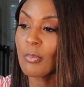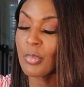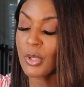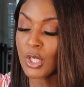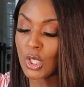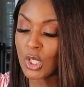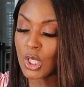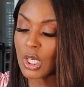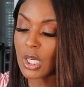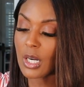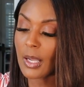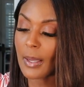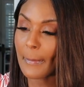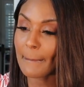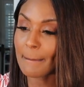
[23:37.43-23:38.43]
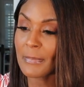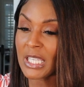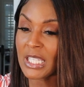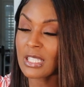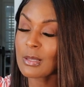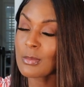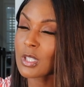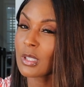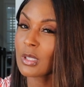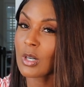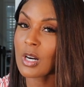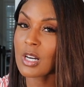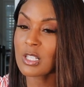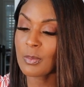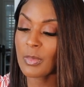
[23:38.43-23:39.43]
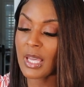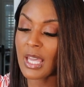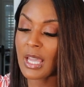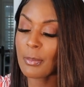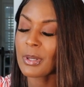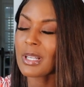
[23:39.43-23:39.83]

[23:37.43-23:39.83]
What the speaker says: bigger medium to large bag,